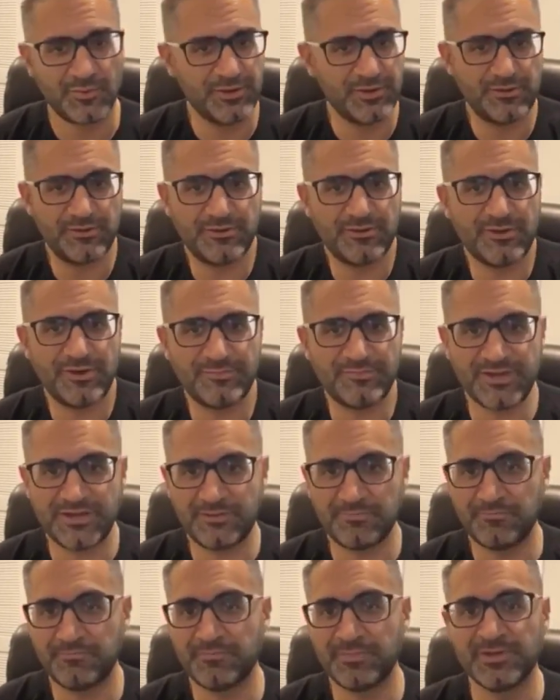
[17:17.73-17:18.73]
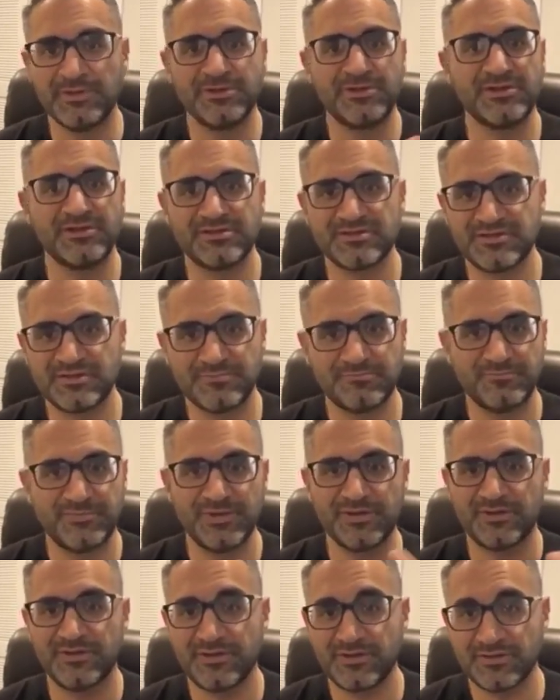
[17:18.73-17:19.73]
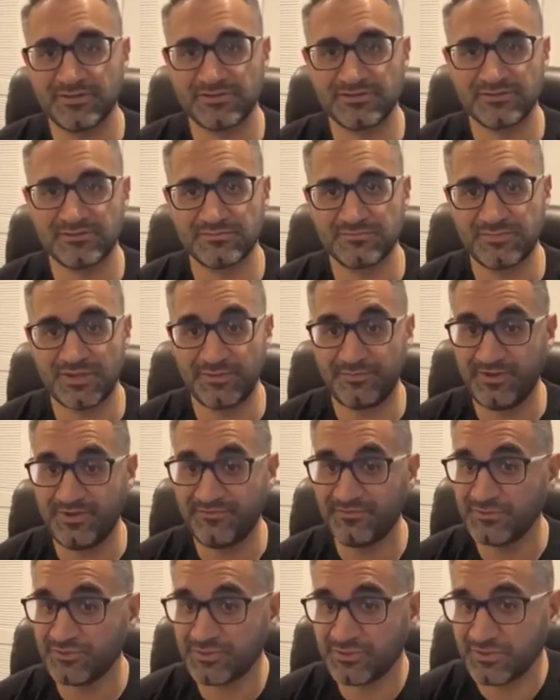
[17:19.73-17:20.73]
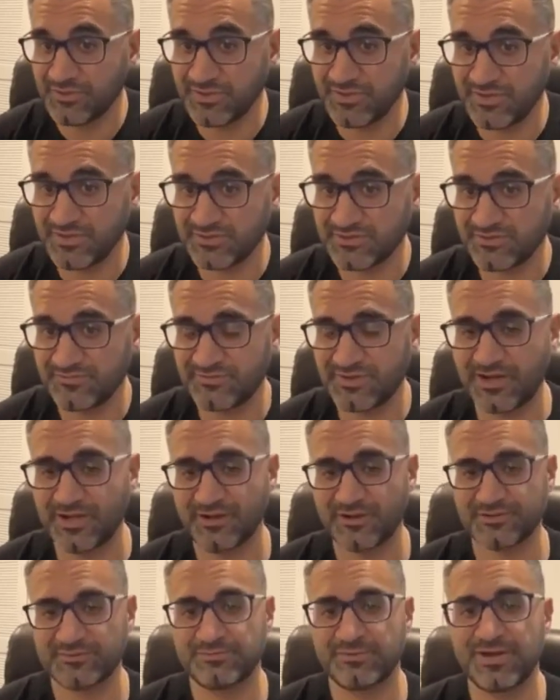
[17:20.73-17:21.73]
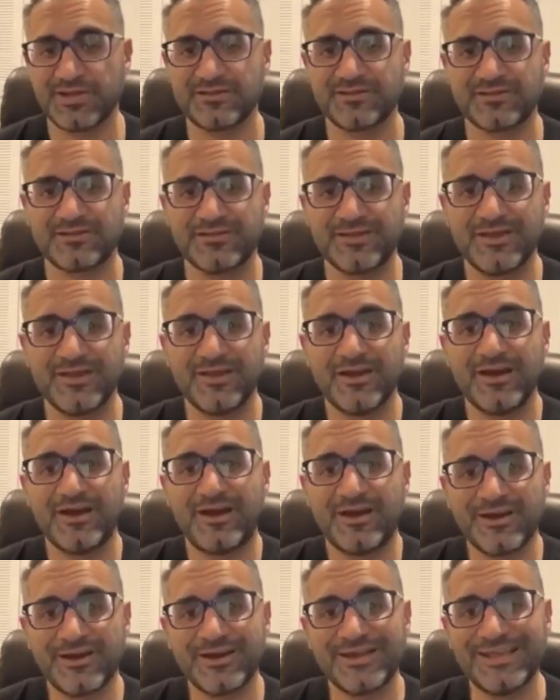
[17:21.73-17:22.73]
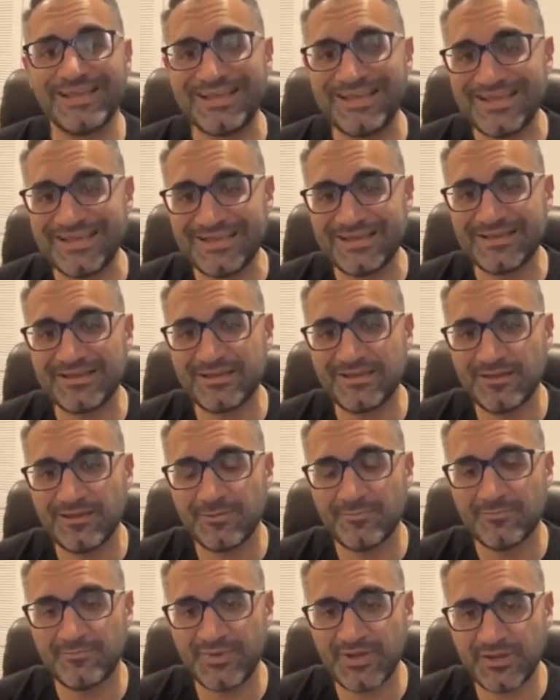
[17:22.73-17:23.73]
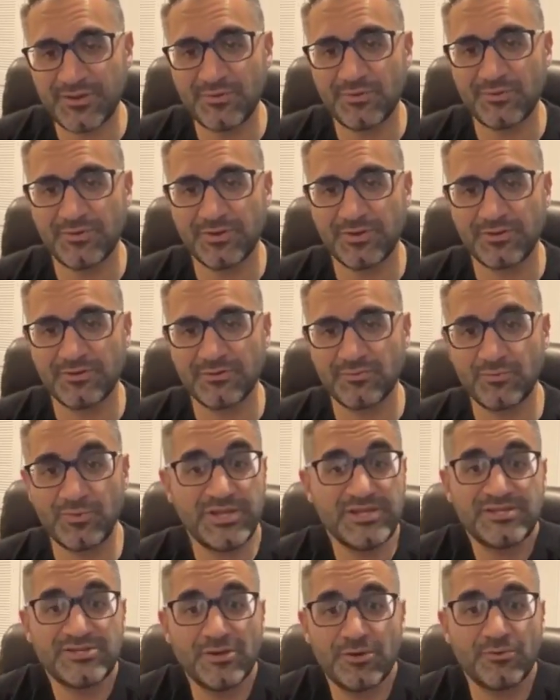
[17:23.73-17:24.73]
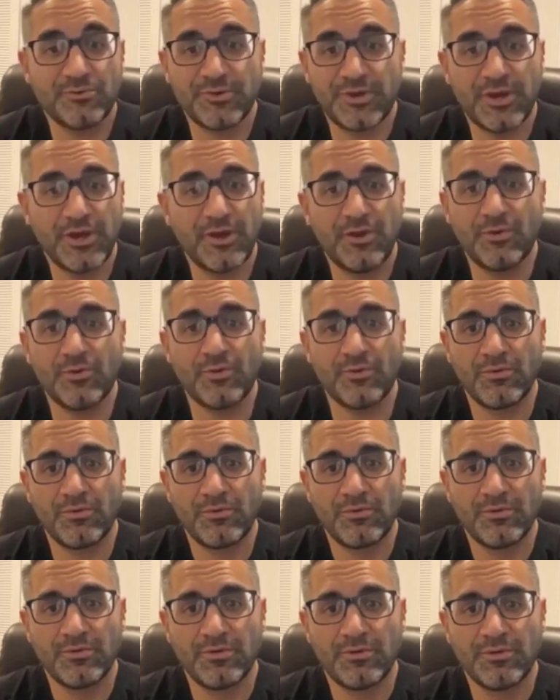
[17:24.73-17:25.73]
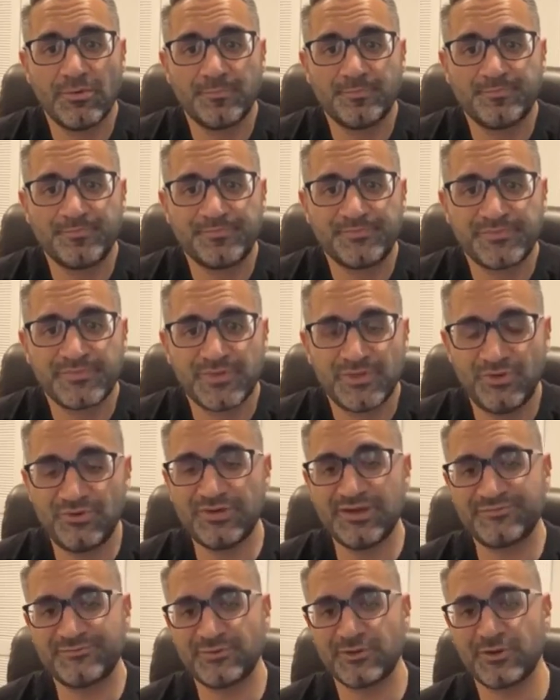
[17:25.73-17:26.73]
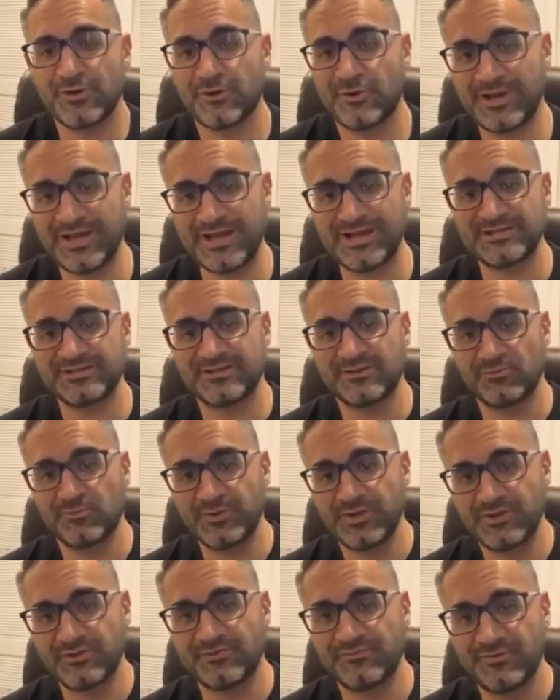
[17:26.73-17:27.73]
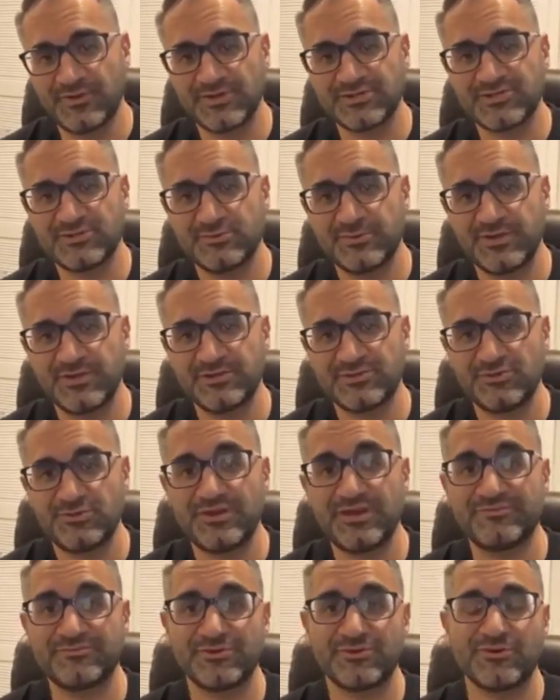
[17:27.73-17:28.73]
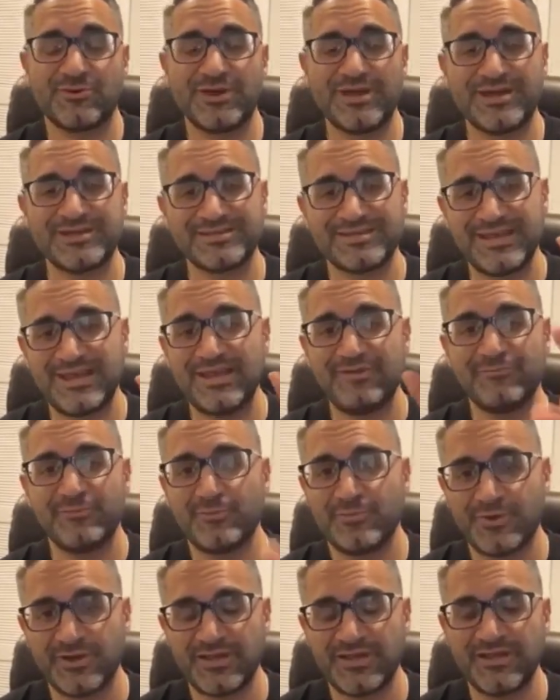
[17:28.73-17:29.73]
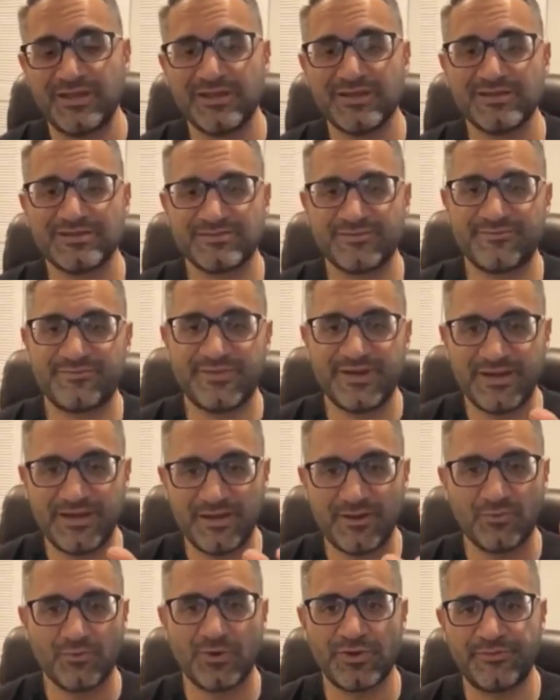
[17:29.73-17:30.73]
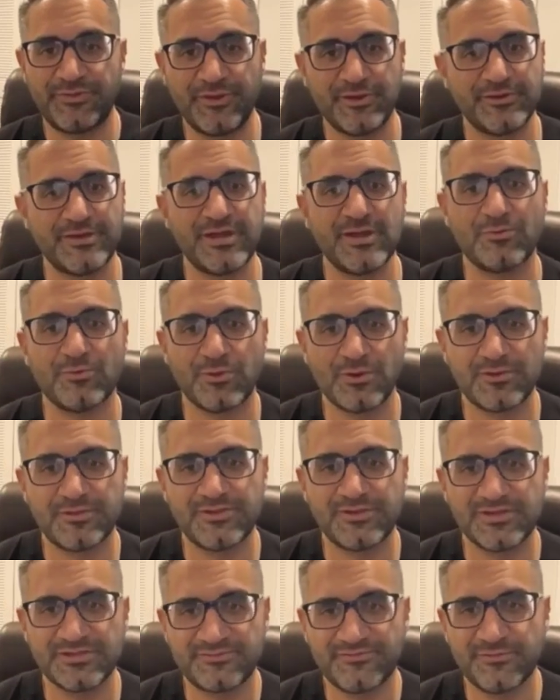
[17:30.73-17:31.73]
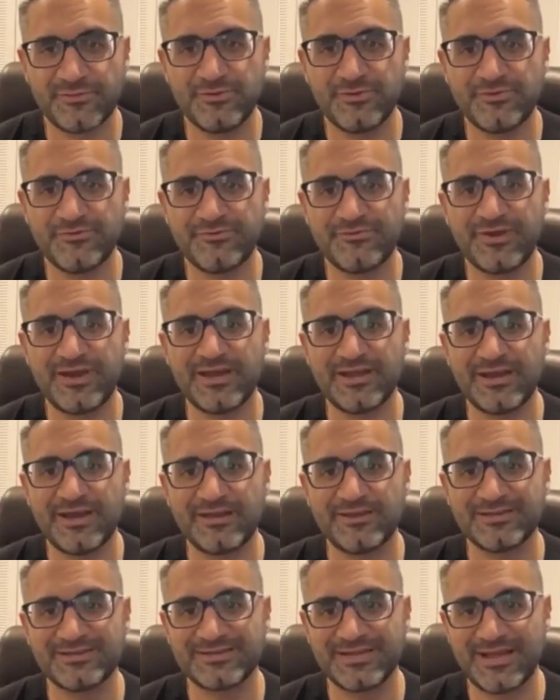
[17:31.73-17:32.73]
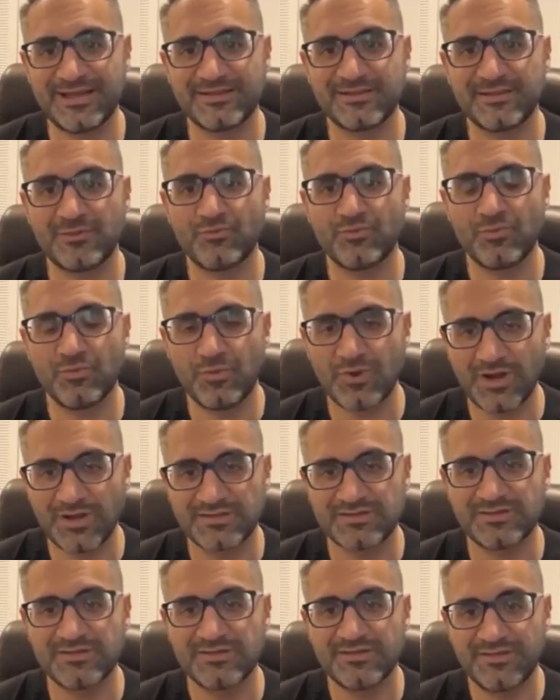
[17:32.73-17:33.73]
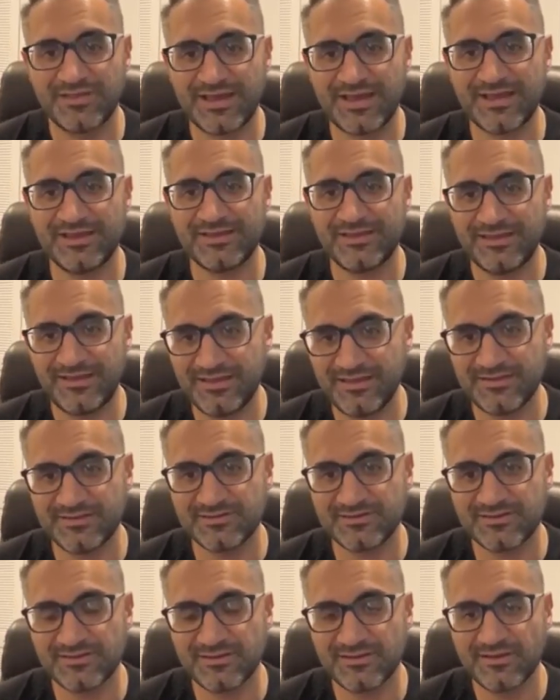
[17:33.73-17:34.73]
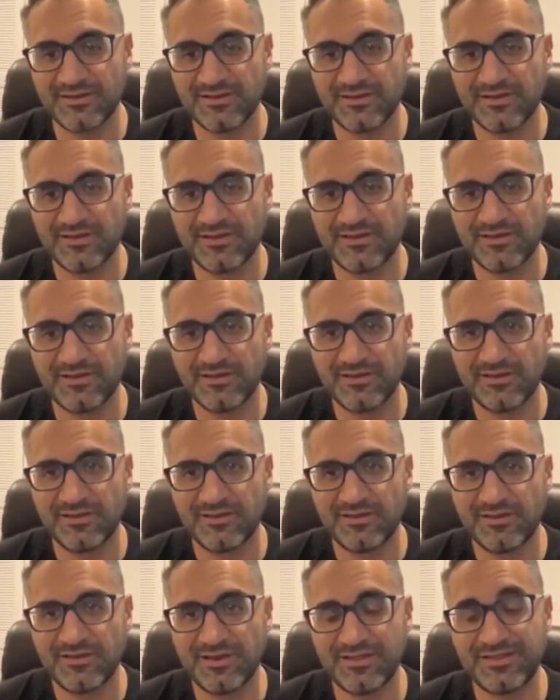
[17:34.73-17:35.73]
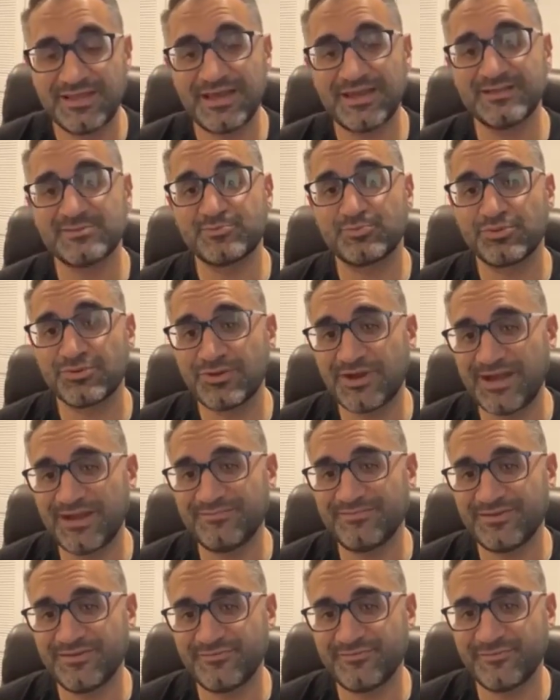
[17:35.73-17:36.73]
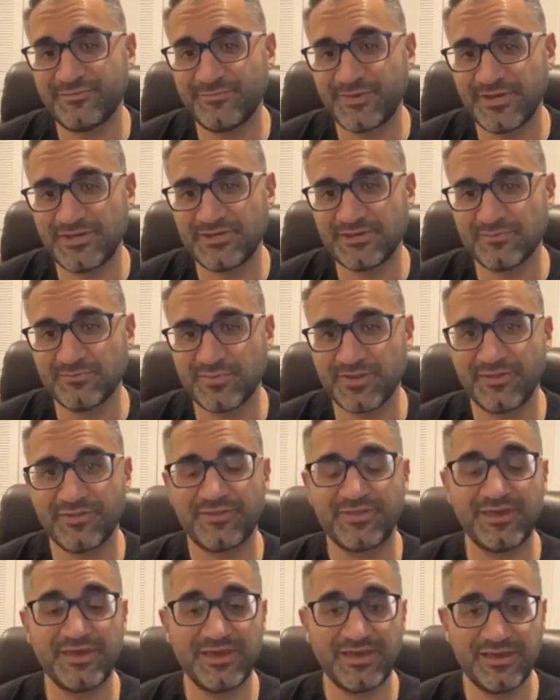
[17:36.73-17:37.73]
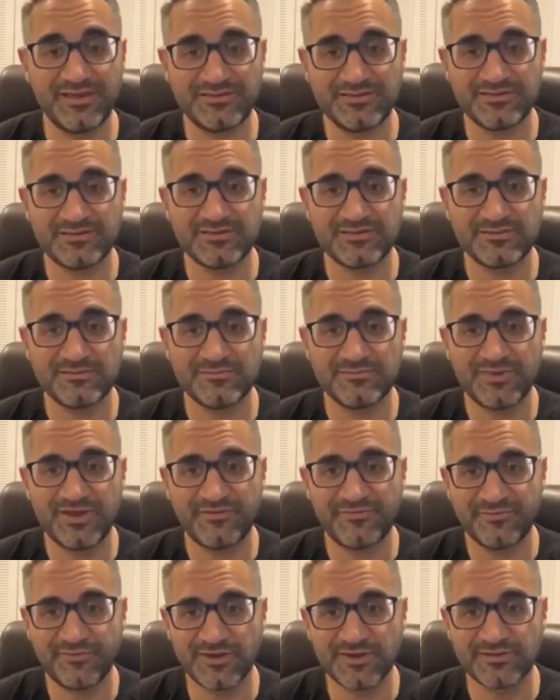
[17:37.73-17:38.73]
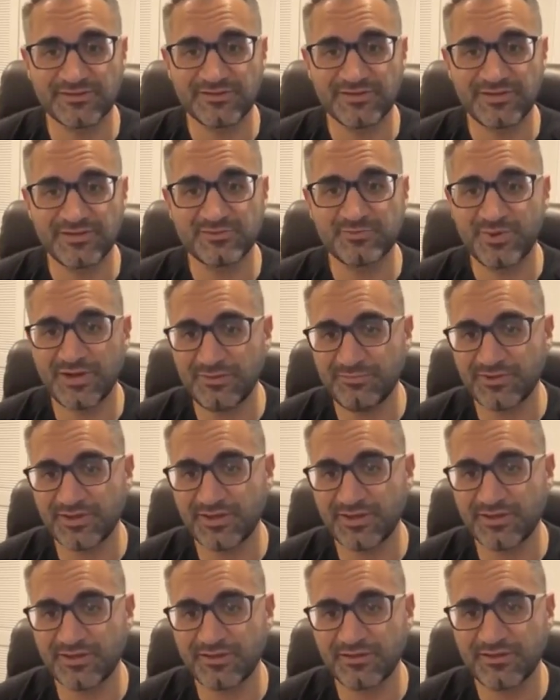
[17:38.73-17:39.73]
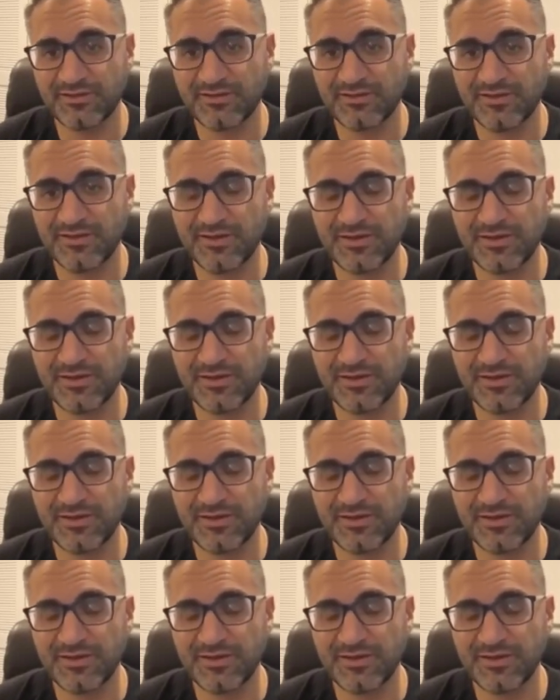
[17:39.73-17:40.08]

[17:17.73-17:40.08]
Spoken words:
But we don't know how many millions and billions and maybe even trillions of dollars practically are in Bitcoin. We don't know. You'd have to go ask the Winklevoss twins. You'd have to go ask everybody to find out what their net worth is for you to find out exactly what that is. And that is private information. But this, my friends, is public.